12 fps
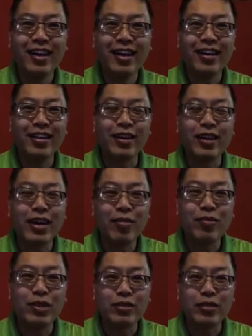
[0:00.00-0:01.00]
Hi there,
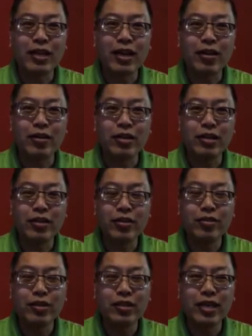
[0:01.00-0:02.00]
I'm Victor Lau,
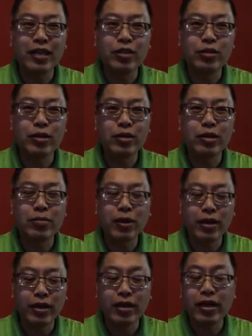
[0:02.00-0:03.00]
leader of the Saskatchewan Green
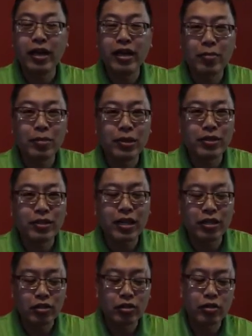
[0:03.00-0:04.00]
Party, and I'm pleased to
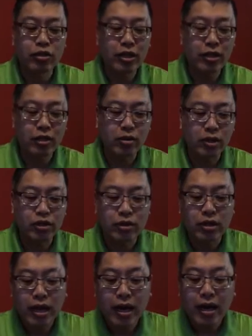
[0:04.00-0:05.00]
answer your second
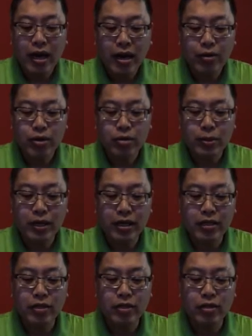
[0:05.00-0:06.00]
question. How are you
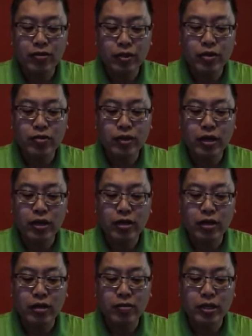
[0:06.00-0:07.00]
planning to diversify our
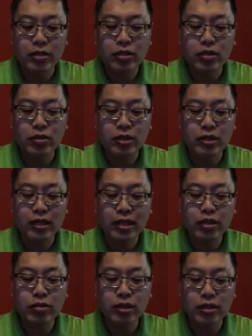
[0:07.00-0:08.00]
economy so
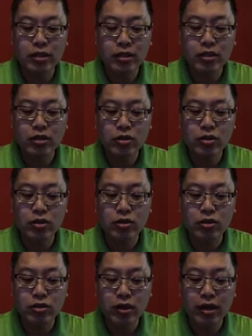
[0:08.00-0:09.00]
Saskatchewan continues
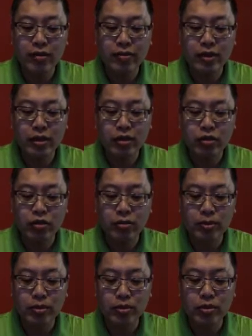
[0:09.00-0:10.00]
to thrive and
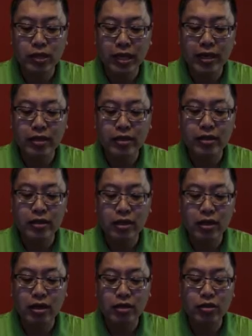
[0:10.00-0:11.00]
contribute to Canada in the
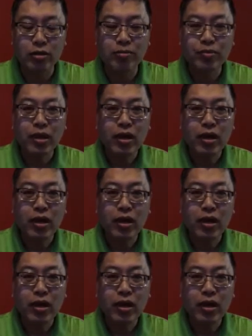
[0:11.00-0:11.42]
long term?